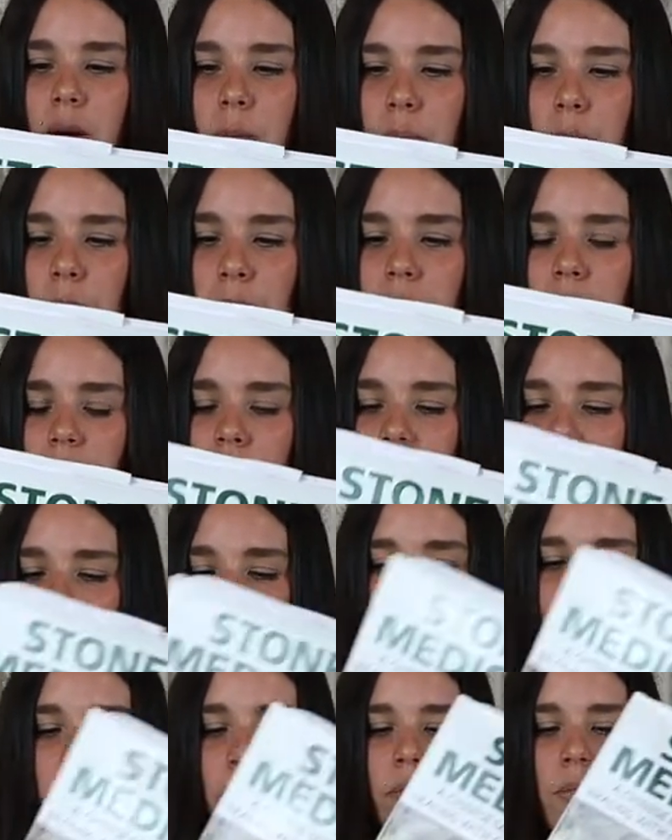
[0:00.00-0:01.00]
book
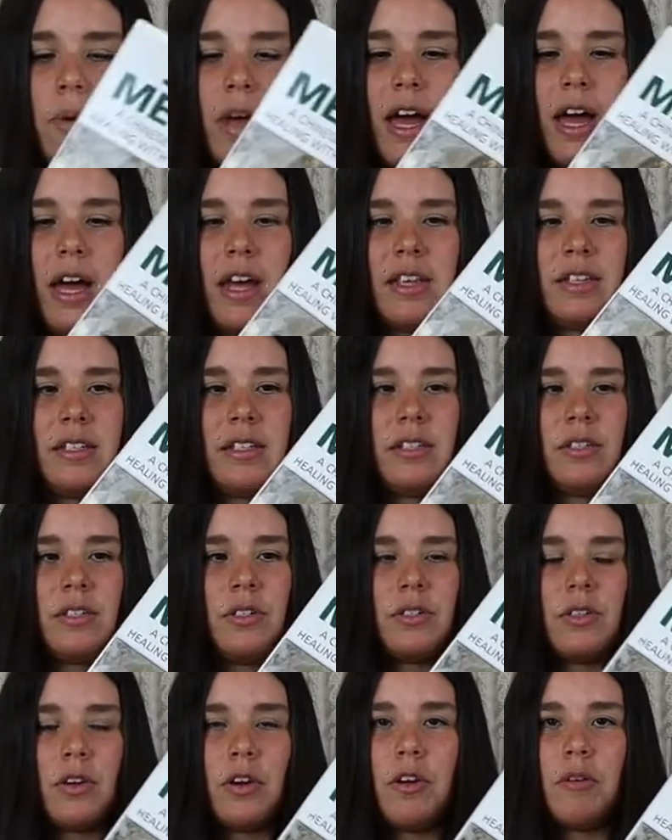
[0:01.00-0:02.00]
that has
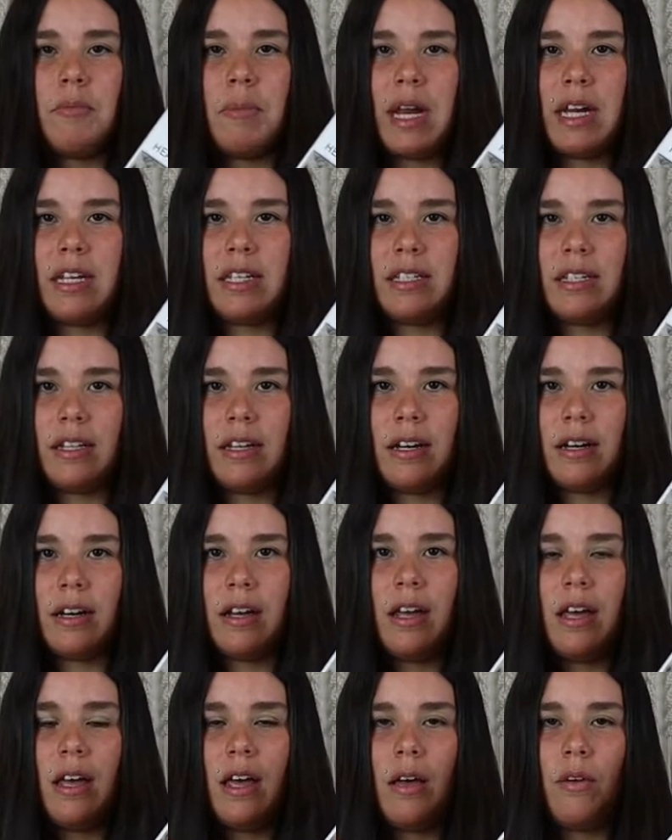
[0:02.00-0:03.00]
stone medicine
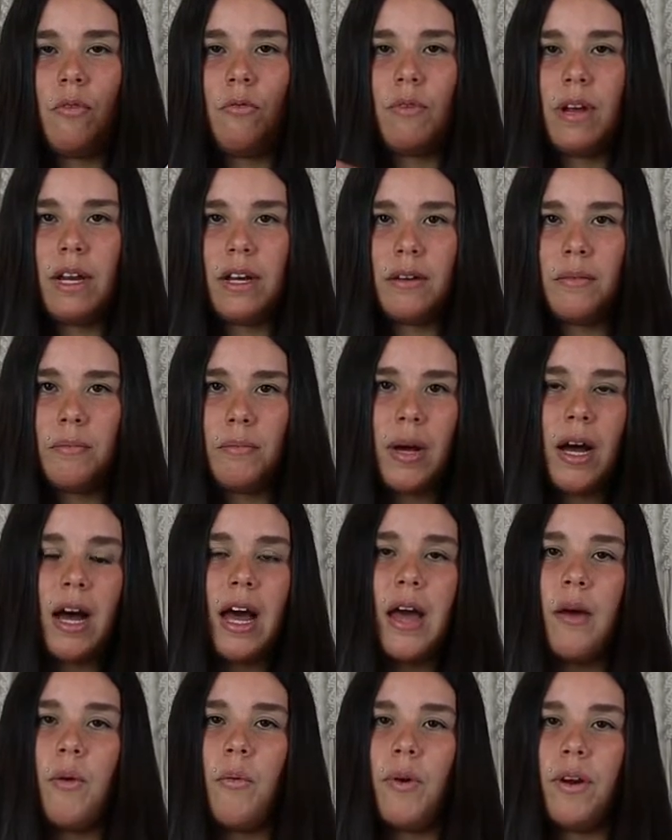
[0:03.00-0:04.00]
written
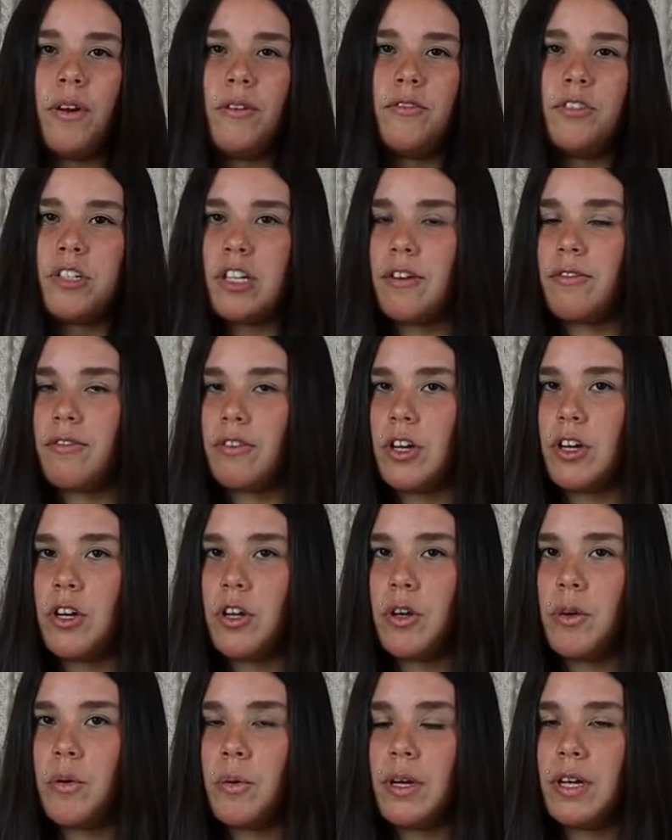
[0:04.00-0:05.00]
by one of Jeffrey
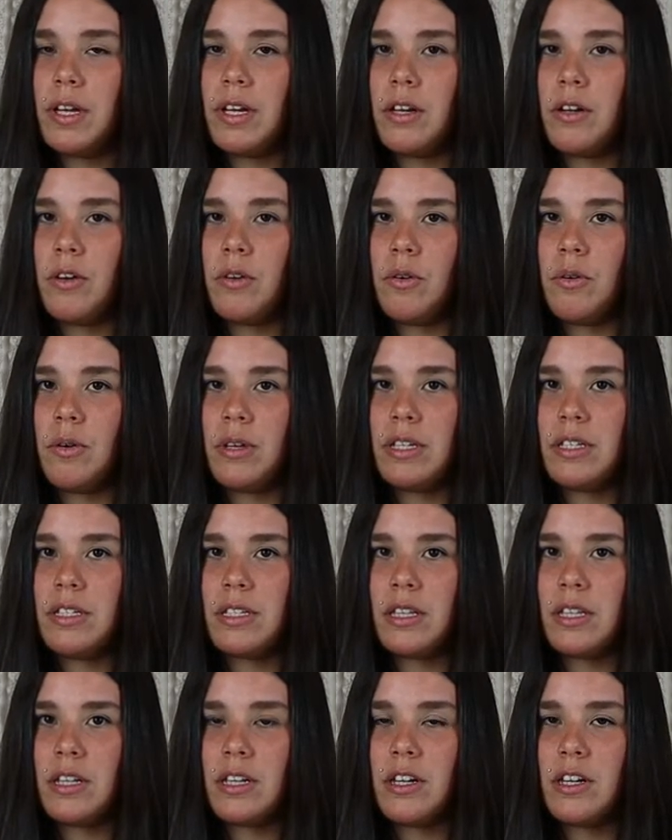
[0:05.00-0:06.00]
Ewan, who is
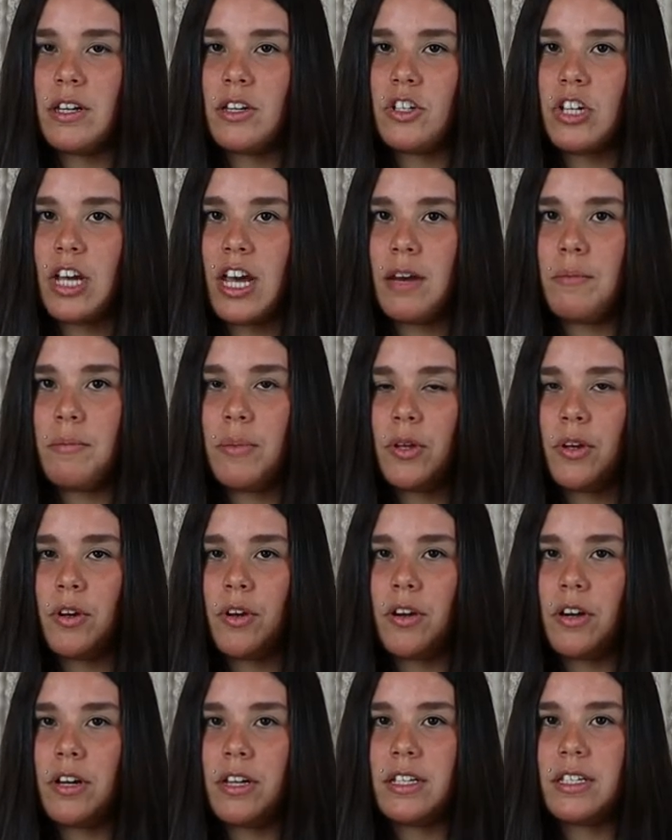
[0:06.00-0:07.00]
the Jade
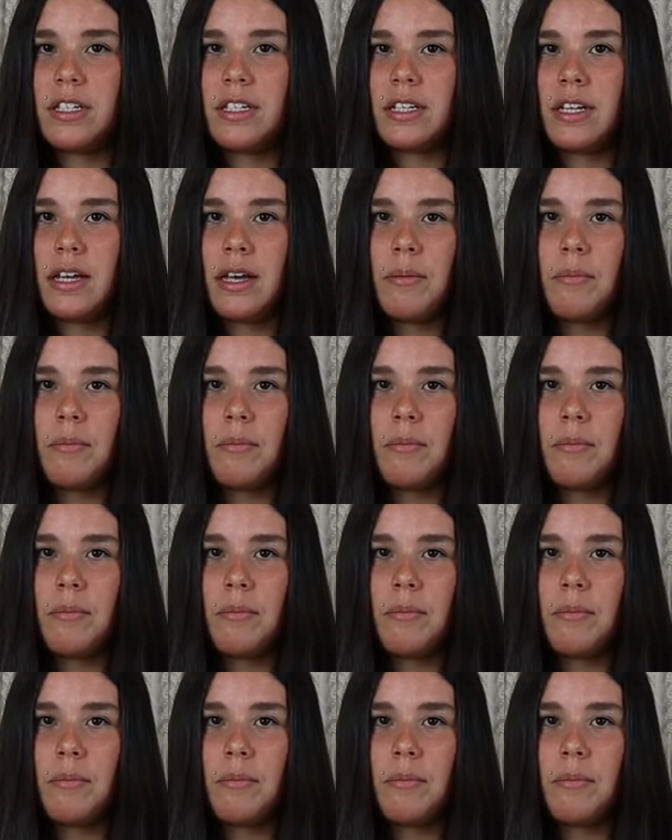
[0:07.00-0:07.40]
Purist